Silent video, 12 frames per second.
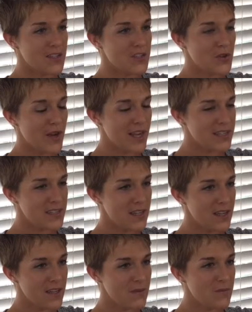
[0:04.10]

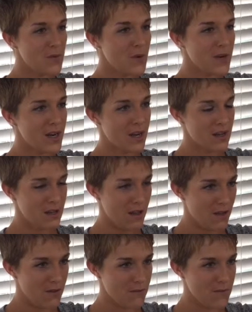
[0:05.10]
attracting more
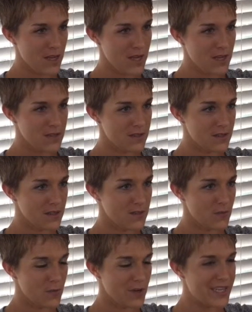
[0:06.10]
income and
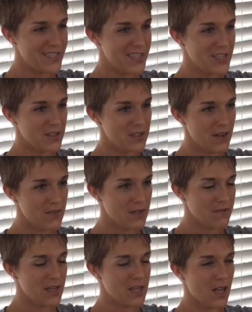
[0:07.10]
raising your level
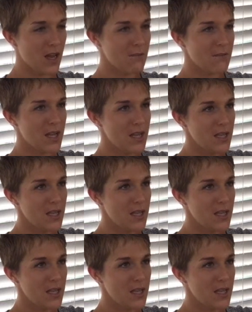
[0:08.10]
of income.